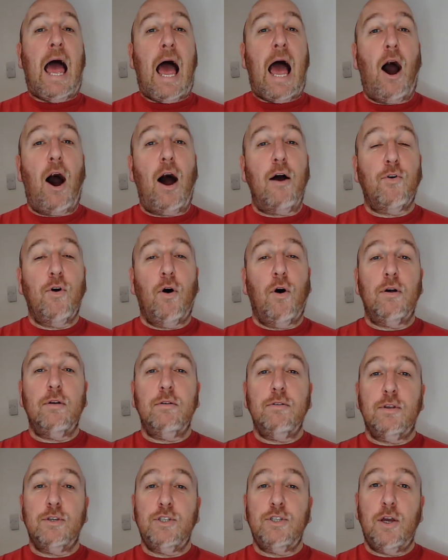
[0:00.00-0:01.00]
I've got
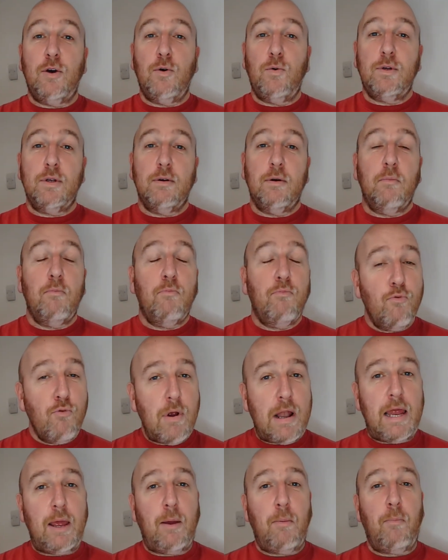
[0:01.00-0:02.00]
The Shield, brilliant